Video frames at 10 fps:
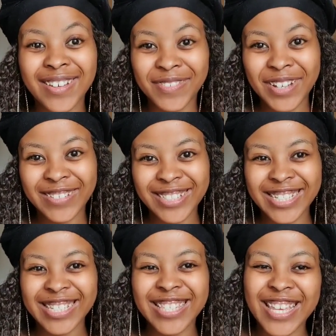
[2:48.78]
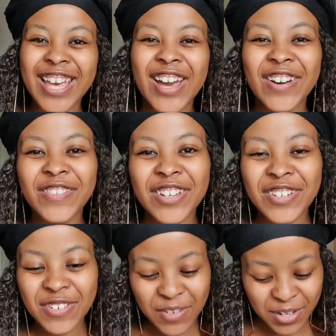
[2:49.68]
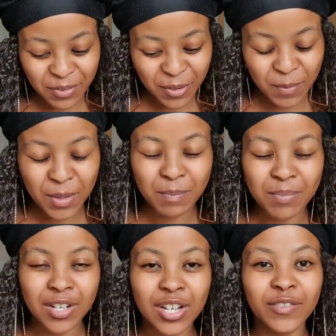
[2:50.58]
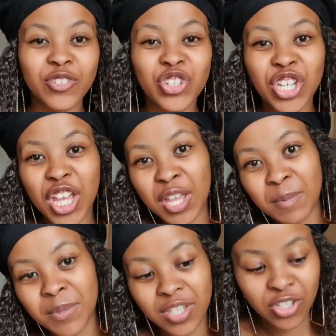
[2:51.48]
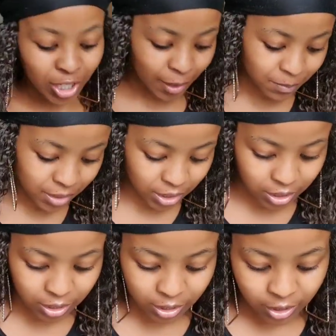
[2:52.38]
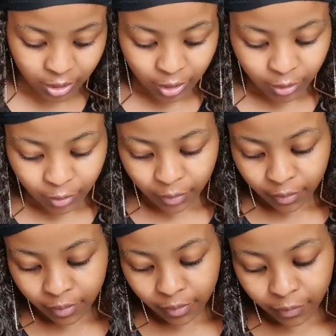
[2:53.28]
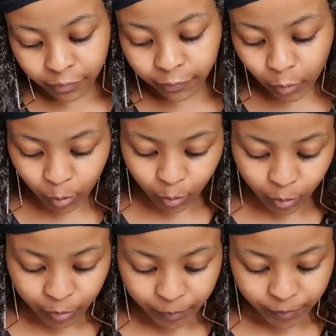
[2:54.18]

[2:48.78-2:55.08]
I found it I'm gonna read from the book of James chapter 4